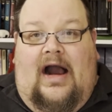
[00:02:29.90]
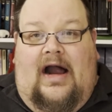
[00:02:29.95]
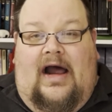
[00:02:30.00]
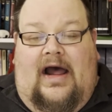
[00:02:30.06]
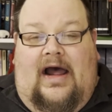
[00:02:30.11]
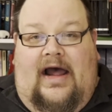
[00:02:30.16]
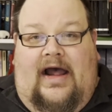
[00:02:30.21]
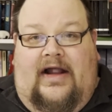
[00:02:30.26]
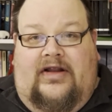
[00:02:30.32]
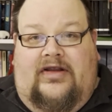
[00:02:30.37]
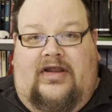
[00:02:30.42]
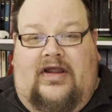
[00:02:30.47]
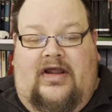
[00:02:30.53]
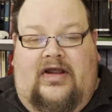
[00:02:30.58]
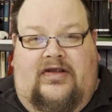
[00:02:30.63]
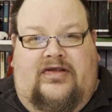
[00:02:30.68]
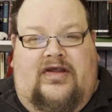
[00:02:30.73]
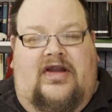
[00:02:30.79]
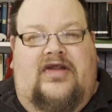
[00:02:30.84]
And
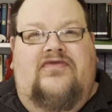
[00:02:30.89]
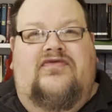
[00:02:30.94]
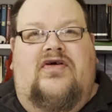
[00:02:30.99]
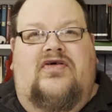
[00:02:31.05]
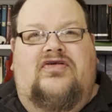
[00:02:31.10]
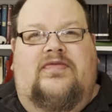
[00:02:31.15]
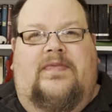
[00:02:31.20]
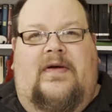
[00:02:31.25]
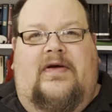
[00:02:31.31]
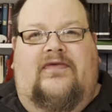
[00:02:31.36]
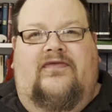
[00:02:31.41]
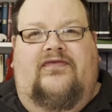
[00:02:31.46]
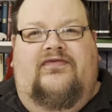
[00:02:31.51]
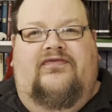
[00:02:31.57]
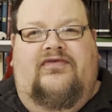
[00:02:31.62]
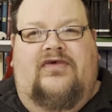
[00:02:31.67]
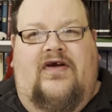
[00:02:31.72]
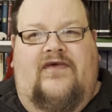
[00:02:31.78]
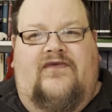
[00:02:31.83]
he said he wrote about
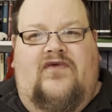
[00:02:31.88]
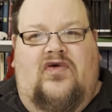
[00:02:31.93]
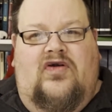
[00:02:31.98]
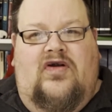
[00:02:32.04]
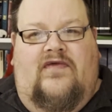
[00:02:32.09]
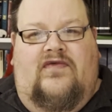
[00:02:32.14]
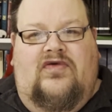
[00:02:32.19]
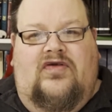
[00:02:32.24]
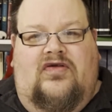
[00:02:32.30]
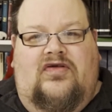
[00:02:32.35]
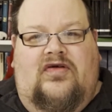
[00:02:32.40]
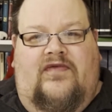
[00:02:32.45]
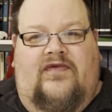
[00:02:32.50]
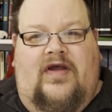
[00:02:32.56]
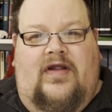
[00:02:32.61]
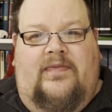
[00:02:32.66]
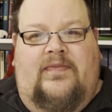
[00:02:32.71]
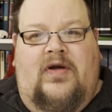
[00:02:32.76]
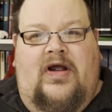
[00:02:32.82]
3 or 4 novels on top of
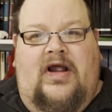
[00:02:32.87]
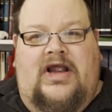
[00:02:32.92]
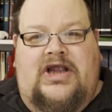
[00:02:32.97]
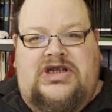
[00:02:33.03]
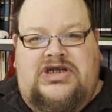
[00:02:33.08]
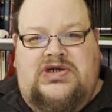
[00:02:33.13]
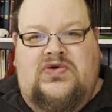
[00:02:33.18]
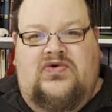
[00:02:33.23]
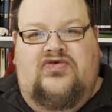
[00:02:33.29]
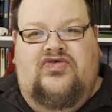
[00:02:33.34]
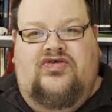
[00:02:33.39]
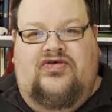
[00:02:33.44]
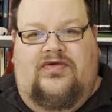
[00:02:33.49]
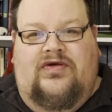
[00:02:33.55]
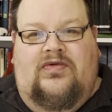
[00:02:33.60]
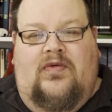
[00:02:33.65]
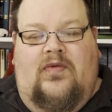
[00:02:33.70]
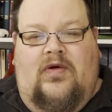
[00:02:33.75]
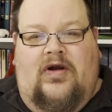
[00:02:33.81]
it, but his short
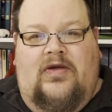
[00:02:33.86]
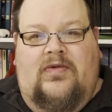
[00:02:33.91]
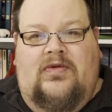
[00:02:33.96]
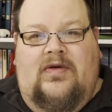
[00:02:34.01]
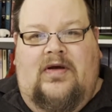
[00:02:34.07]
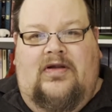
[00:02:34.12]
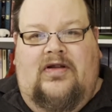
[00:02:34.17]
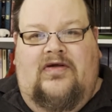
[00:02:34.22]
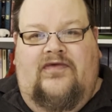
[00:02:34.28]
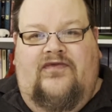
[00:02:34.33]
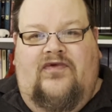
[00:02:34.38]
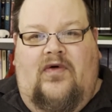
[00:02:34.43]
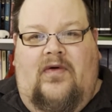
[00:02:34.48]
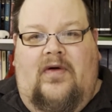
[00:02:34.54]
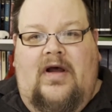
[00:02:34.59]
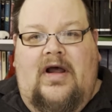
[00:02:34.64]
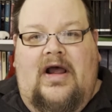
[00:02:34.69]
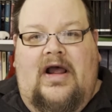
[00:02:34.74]
stories were what he was well known for.